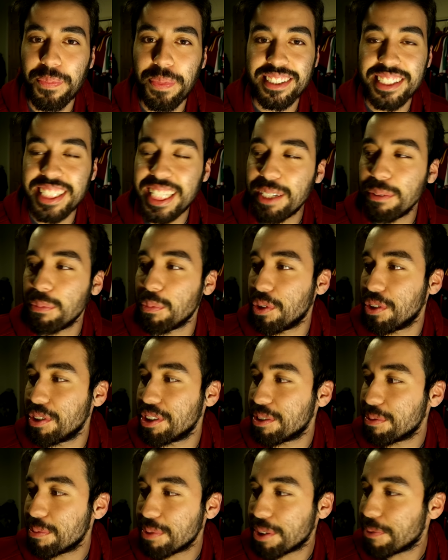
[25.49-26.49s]

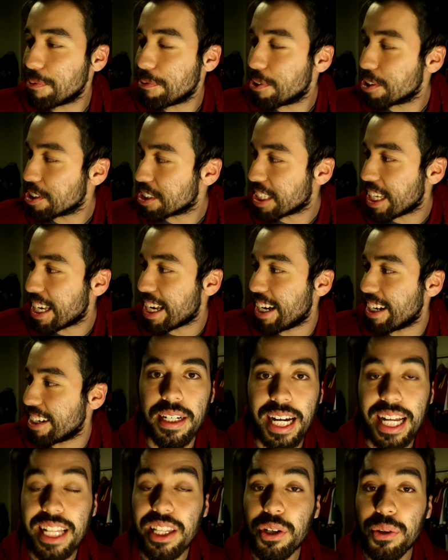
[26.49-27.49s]
Titwad? What the fuck's that?
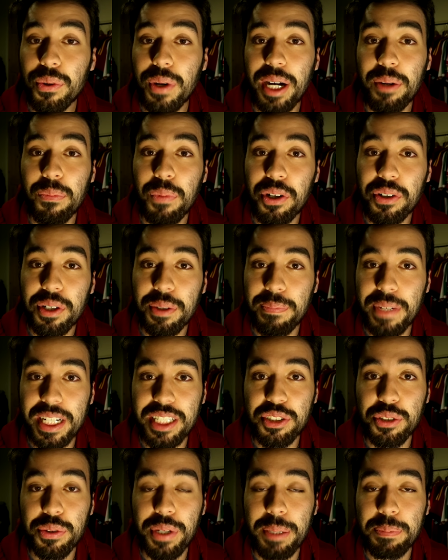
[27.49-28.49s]
Hello and welcome back
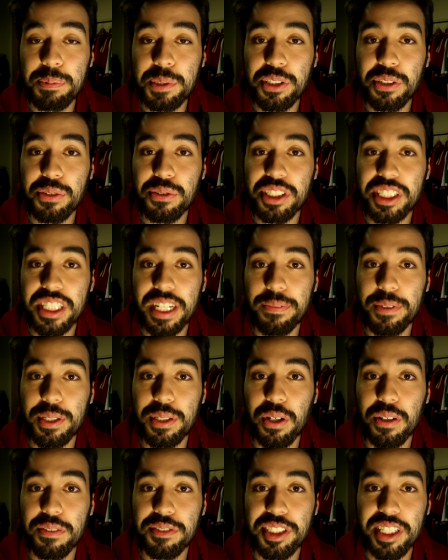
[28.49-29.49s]
to episode seven
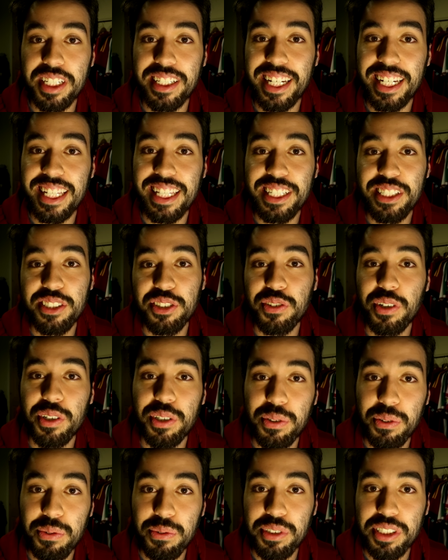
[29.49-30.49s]
of Sunday League
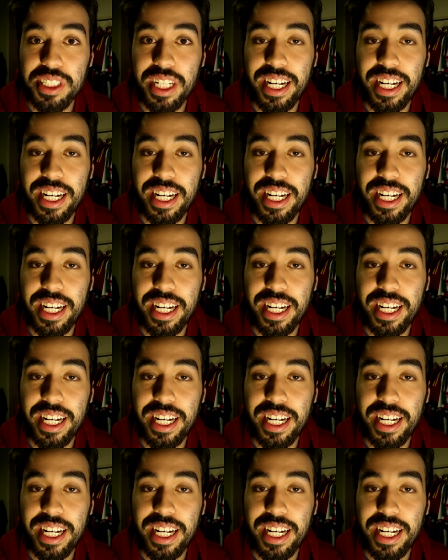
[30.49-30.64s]
Struggles,